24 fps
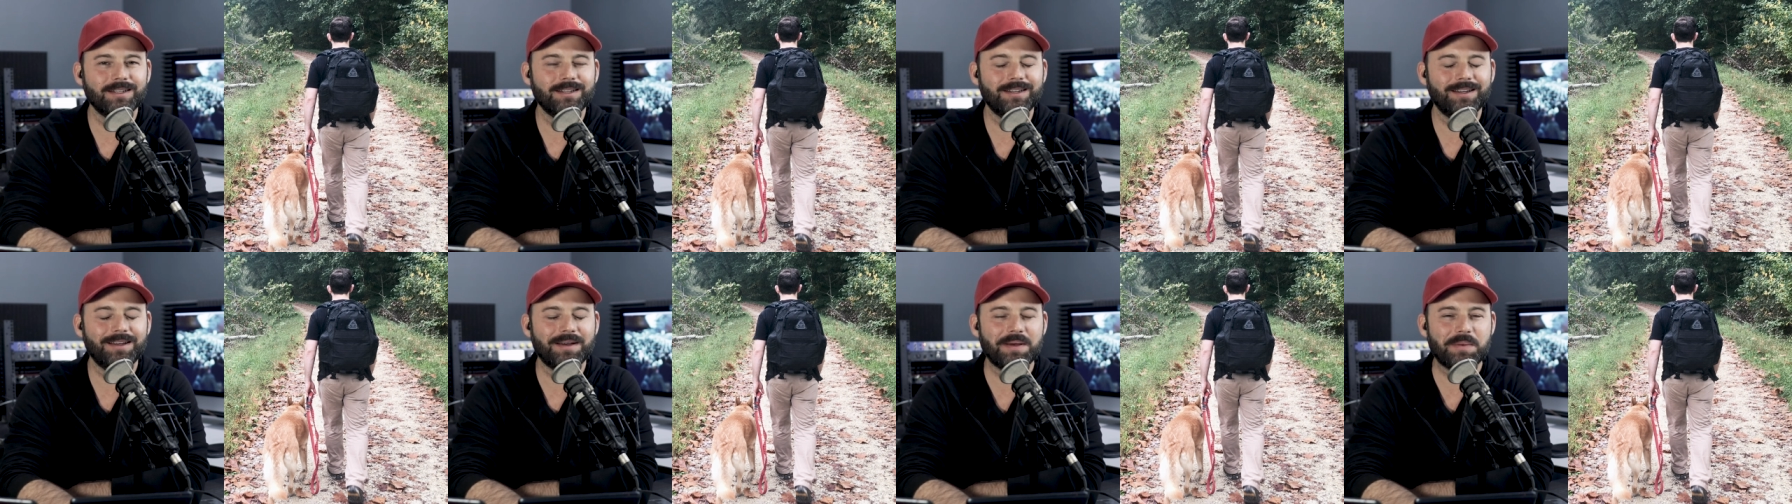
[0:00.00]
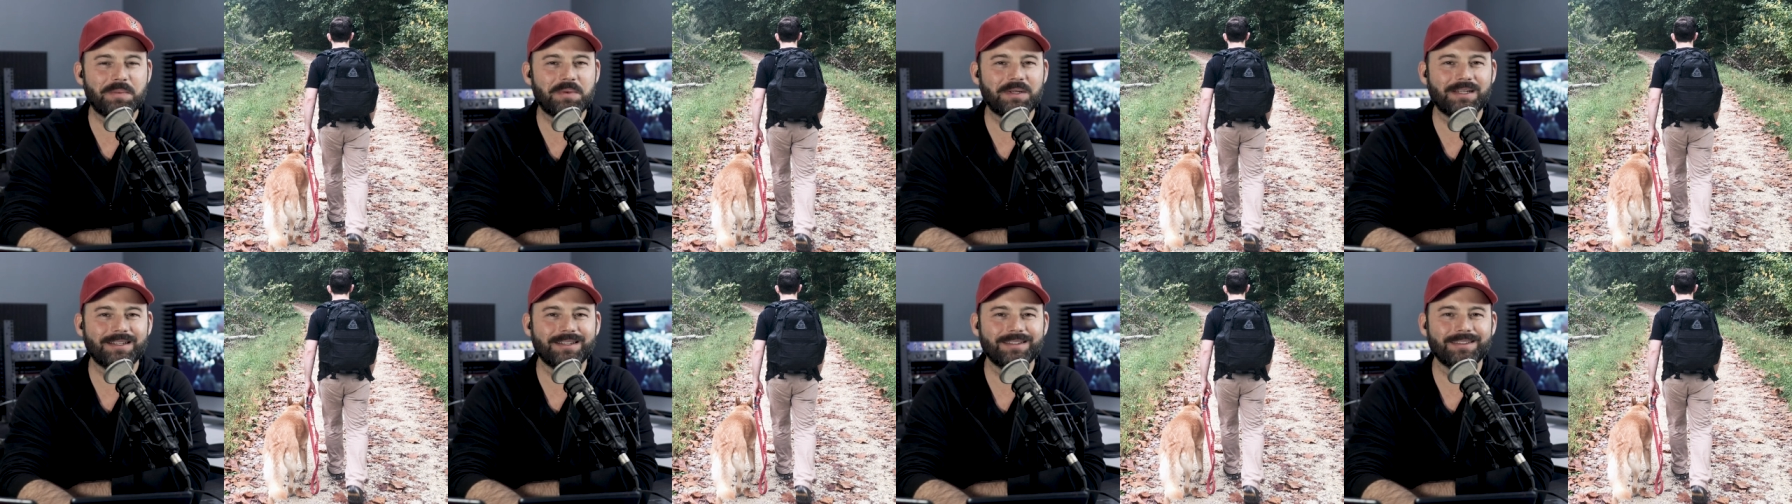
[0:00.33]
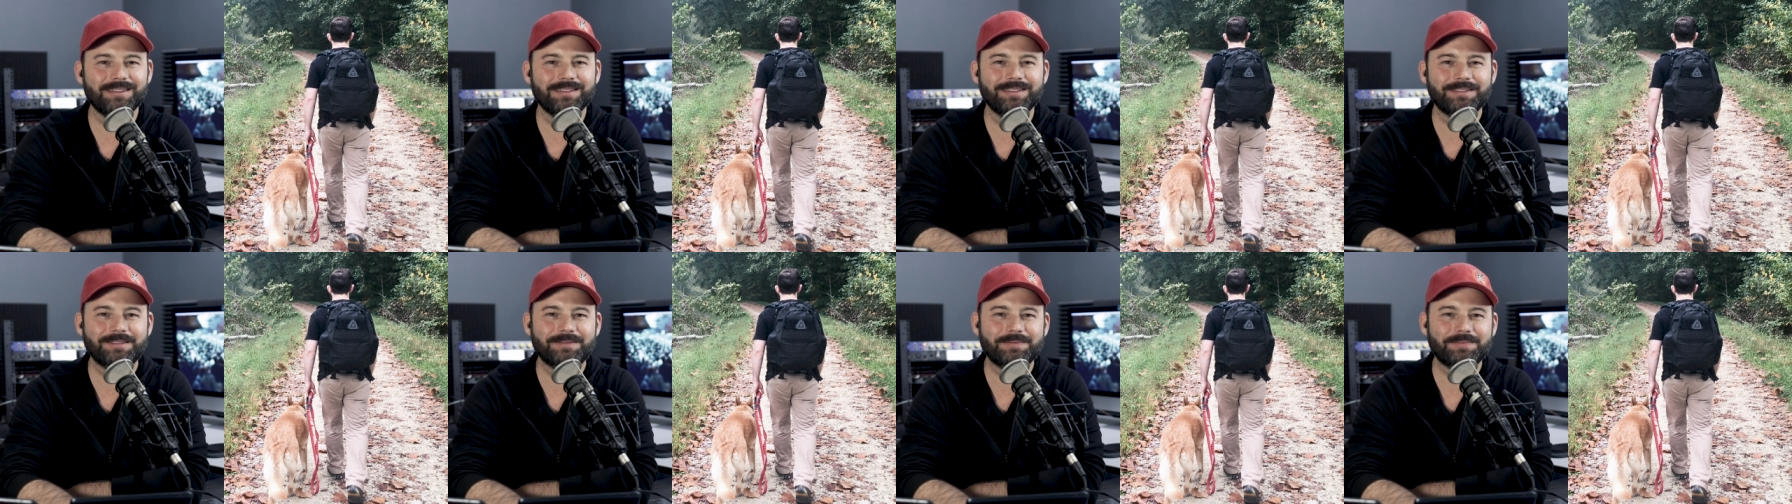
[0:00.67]
confident.
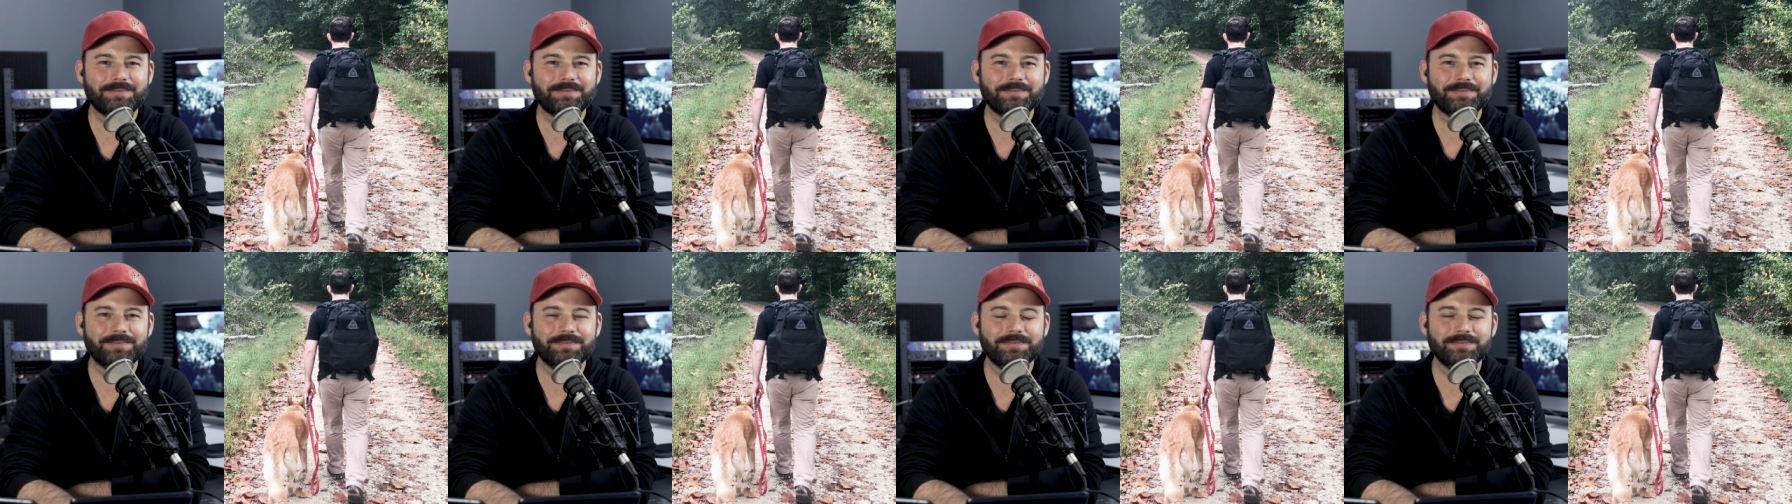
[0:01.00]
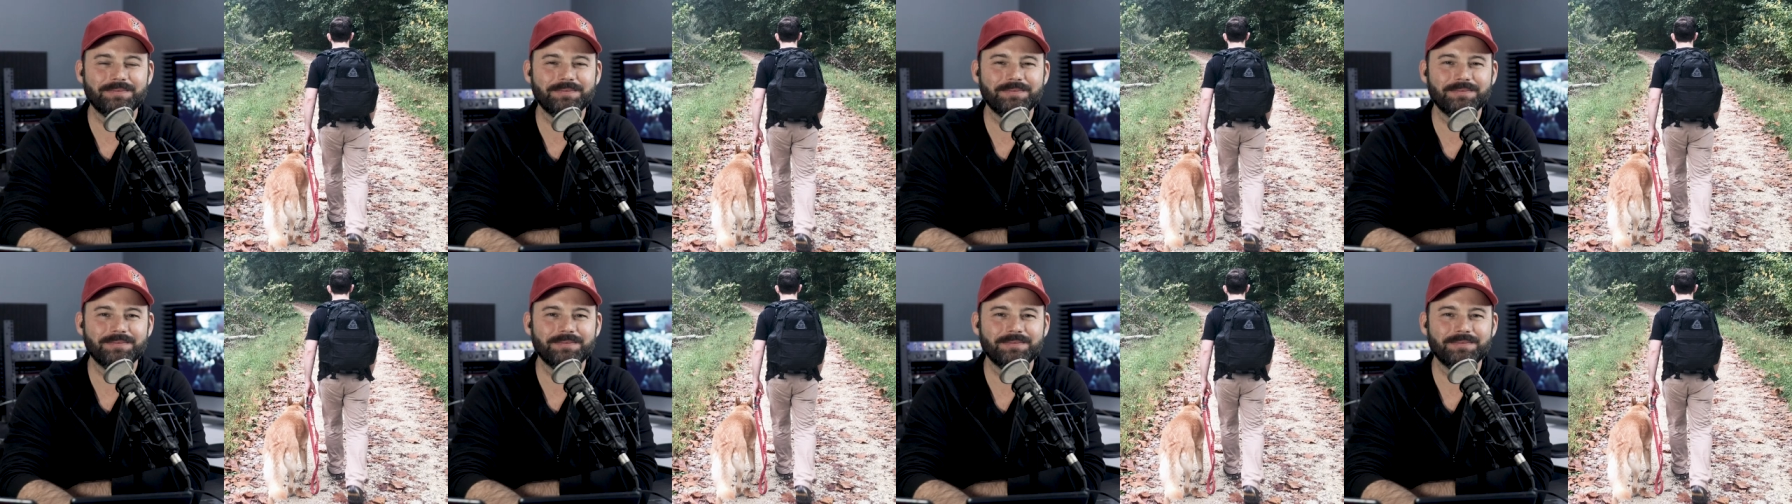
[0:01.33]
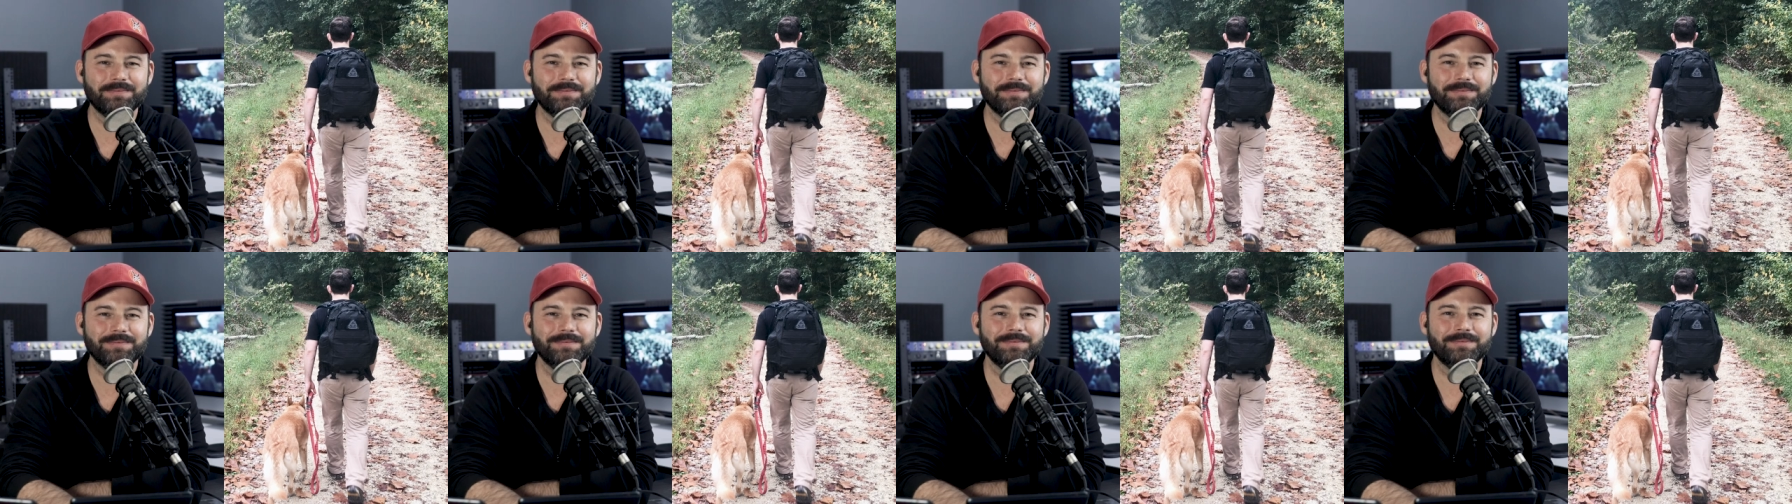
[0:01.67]

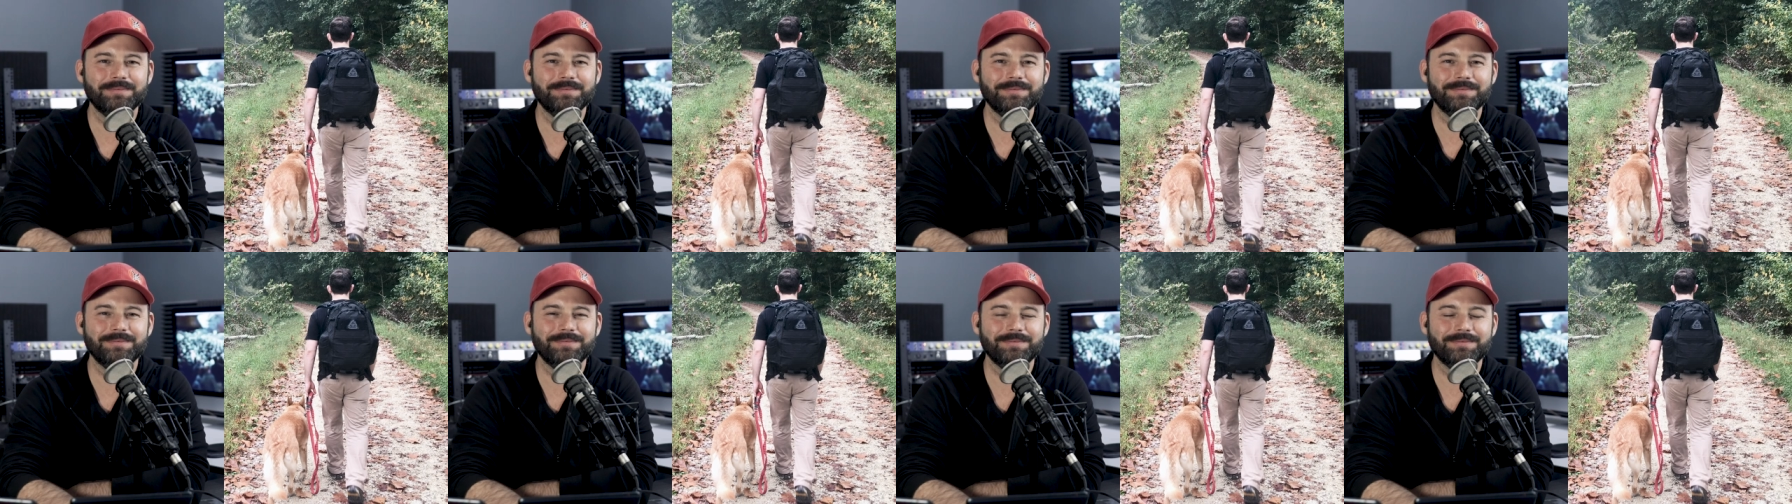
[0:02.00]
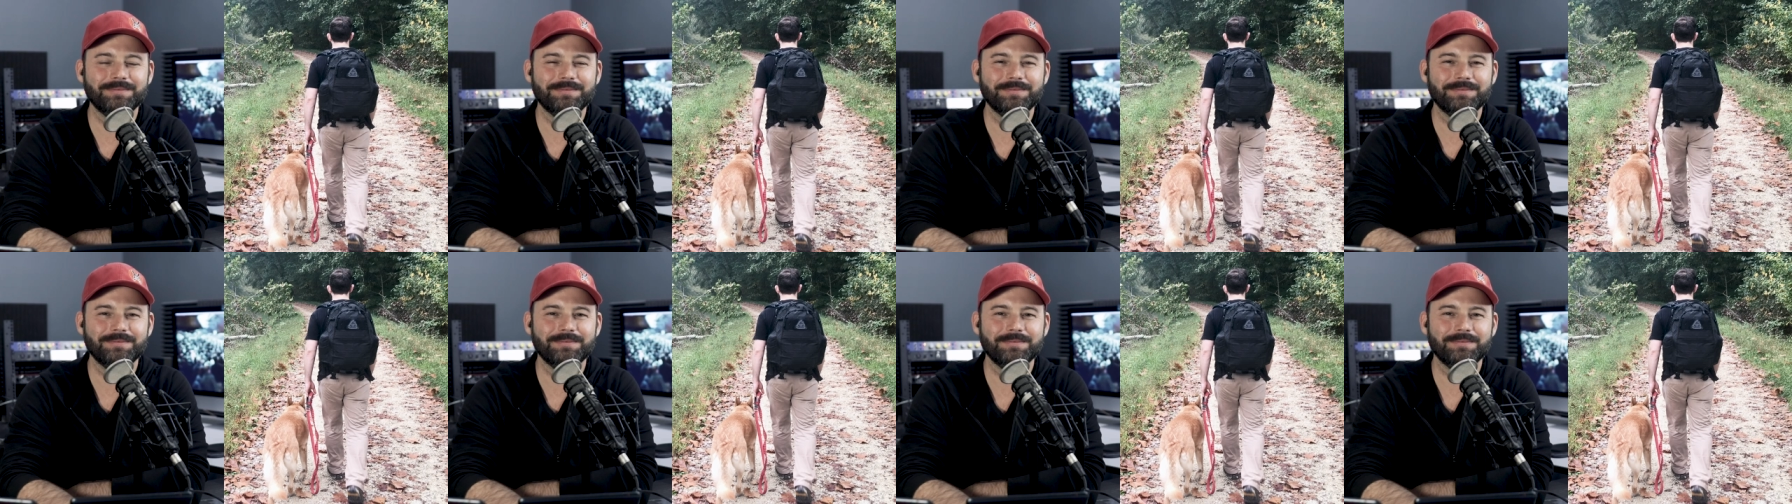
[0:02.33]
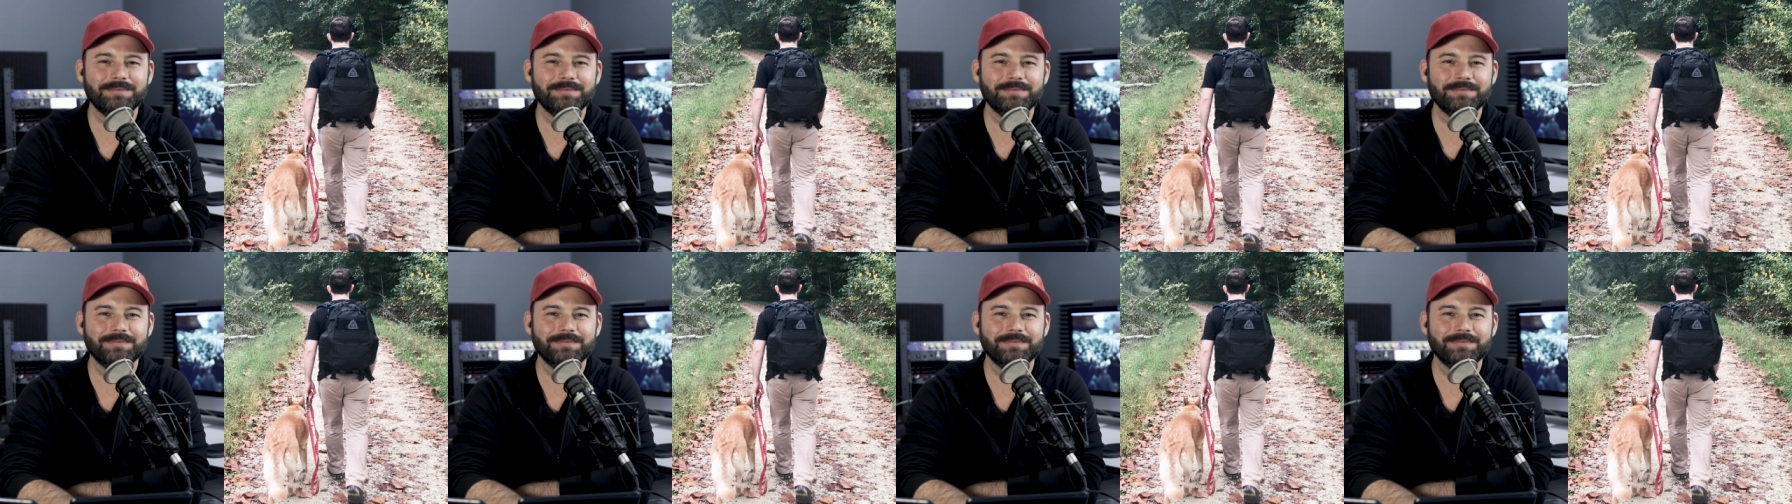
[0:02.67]
Thank you, man.